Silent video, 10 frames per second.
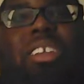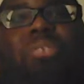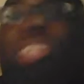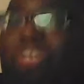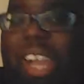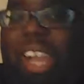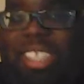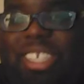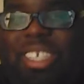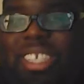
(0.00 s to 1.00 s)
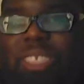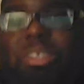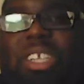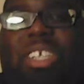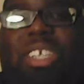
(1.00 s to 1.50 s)
Reason why I say this
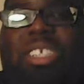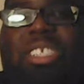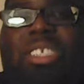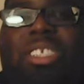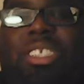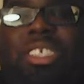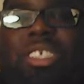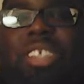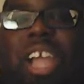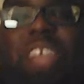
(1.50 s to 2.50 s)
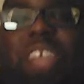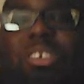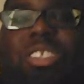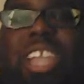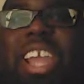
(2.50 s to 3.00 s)
because I
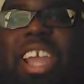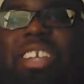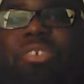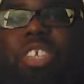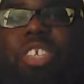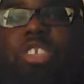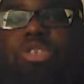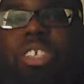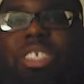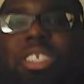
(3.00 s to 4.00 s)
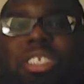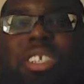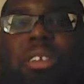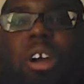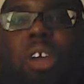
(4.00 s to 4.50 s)
noticed the Andy Reid tree is
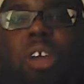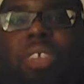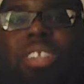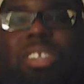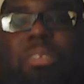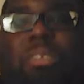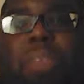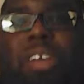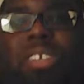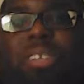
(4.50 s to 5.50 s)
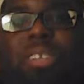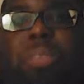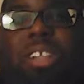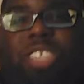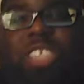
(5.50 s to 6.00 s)
already looking better than the
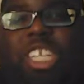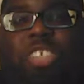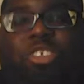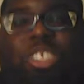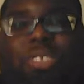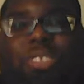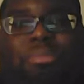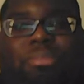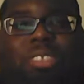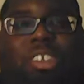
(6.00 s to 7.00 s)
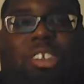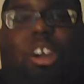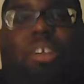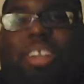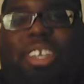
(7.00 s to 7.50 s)
Belichick tree
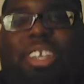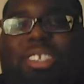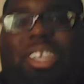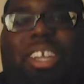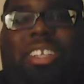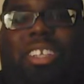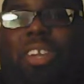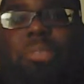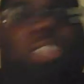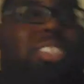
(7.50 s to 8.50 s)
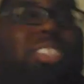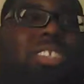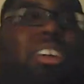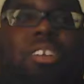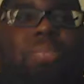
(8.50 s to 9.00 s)
already. Like Doug
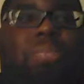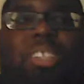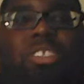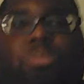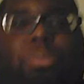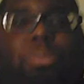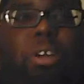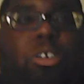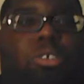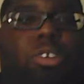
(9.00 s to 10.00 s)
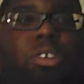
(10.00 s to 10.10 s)
Peterson's already been in the Super Bowl.